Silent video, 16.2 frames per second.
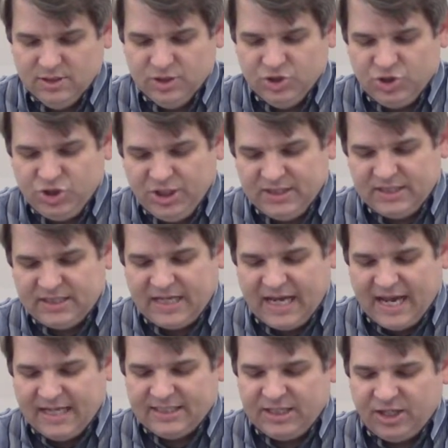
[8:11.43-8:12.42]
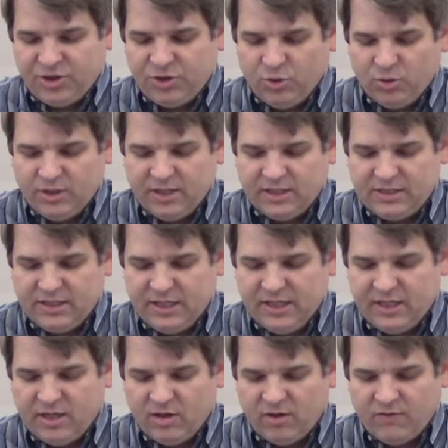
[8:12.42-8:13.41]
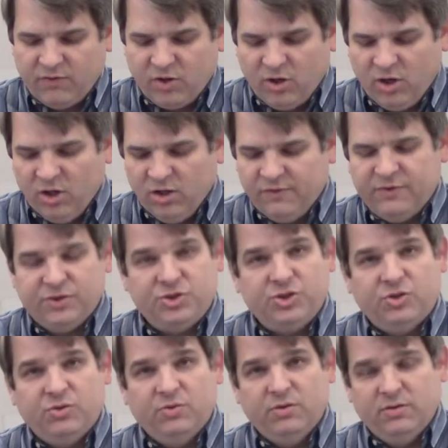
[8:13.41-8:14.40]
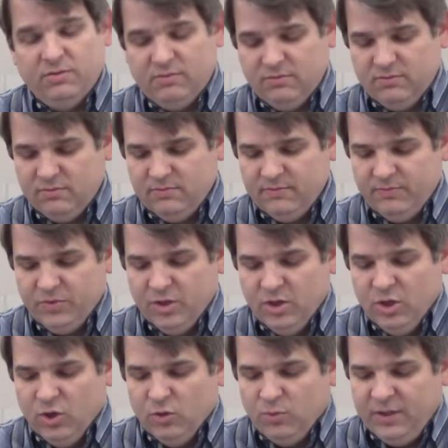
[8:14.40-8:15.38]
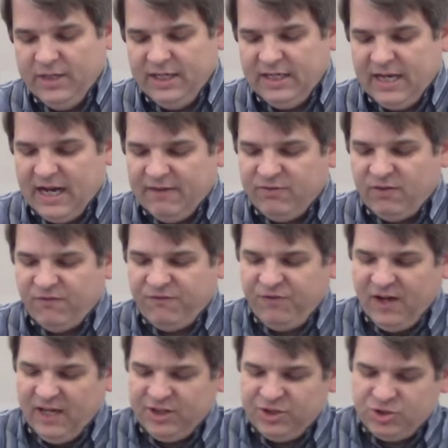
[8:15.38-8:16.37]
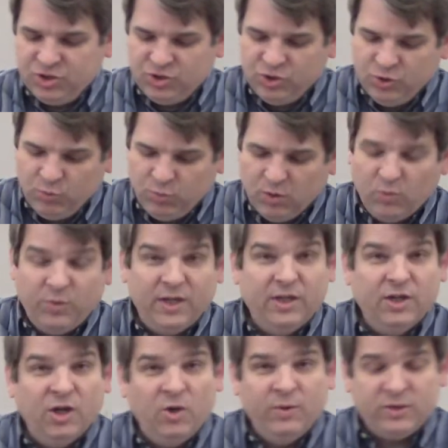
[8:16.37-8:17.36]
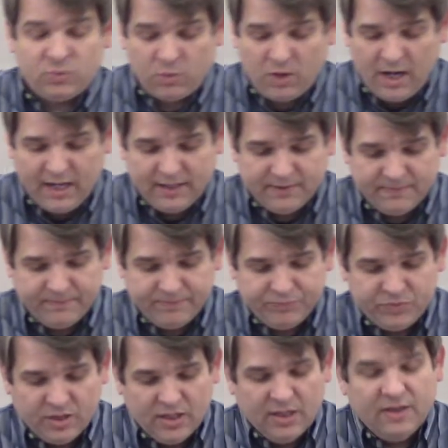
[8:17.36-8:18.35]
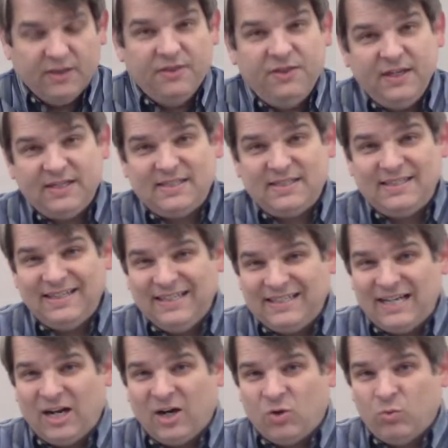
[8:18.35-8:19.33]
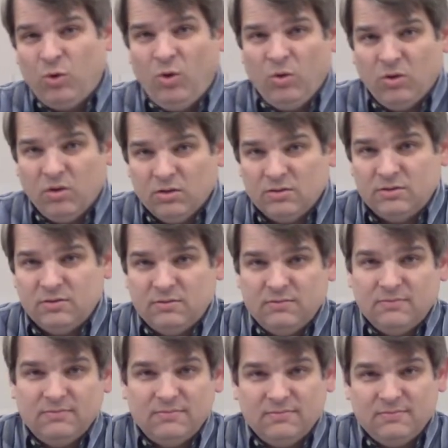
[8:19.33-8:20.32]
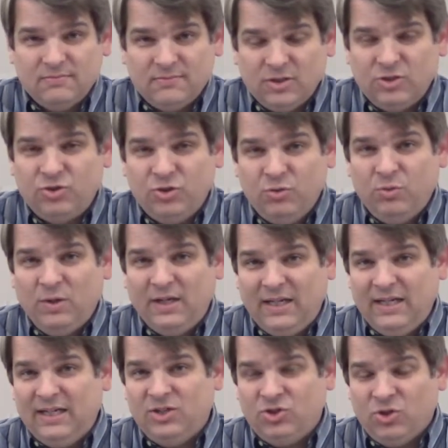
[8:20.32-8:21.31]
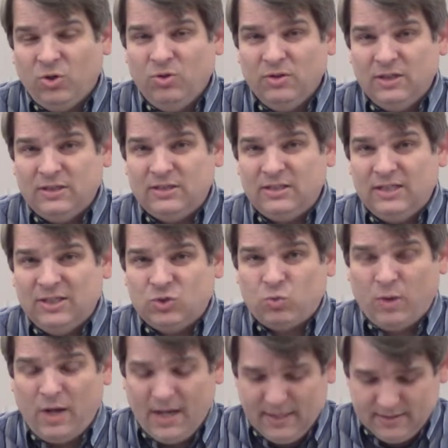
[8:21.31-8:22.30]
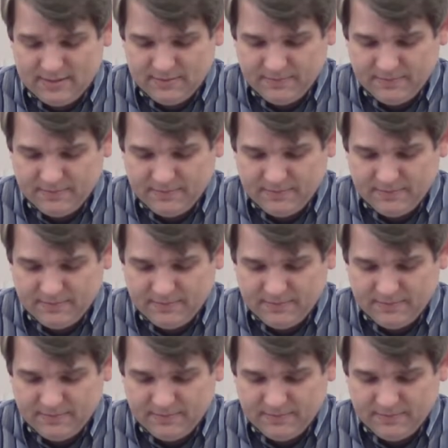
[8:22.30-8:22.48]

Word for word: Jesus has the authority to take care of all of his children. We need to have the faith to do what we know is right. This is our role to do what He has told us is right.